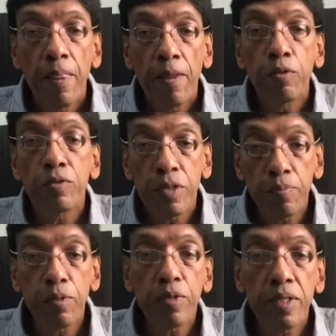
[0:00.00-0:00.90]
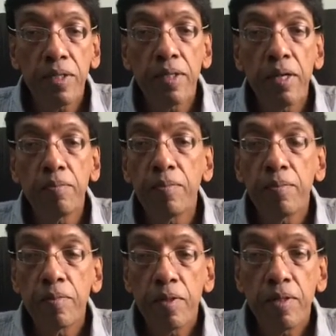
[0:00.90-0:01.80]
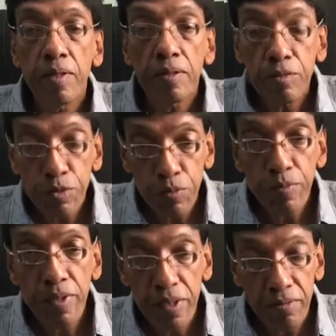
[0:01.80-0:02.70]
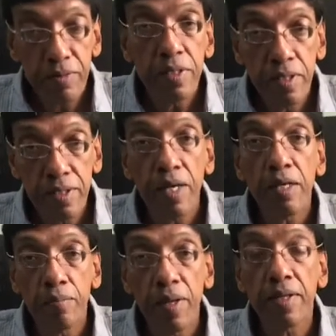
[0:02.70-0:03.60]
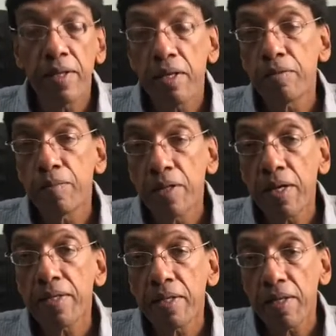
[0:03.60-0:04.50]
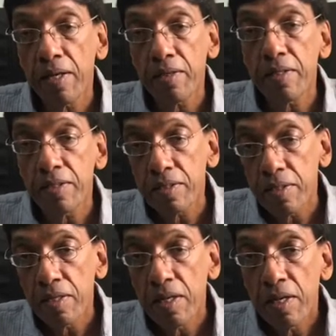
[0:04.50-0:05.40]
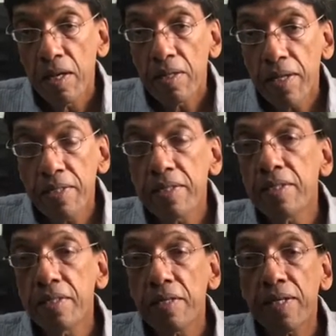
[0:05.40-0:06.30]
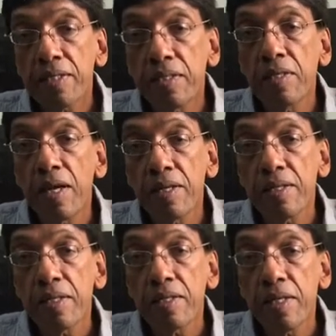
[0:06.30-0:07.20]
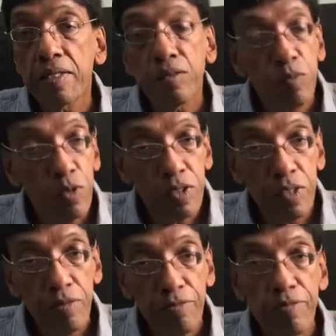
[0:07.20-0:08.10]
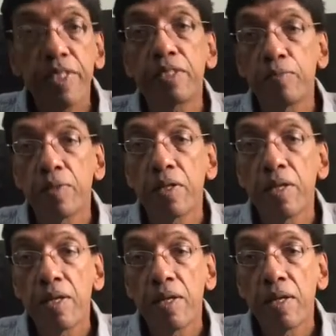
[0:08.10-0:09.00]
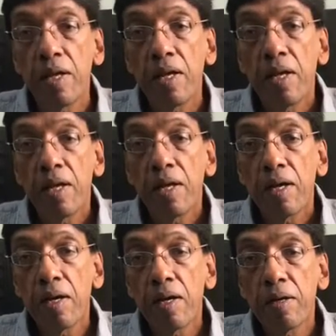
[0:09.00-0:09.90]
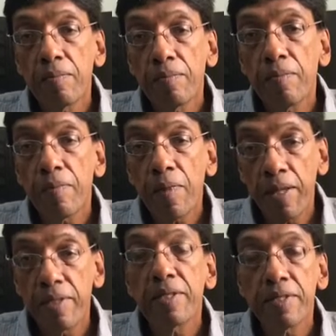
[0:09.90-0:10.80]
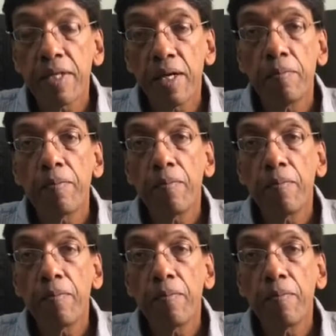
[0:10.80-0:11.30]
who supported them, should be designed by the government. I think that is the direction I think that is most feasible at this time.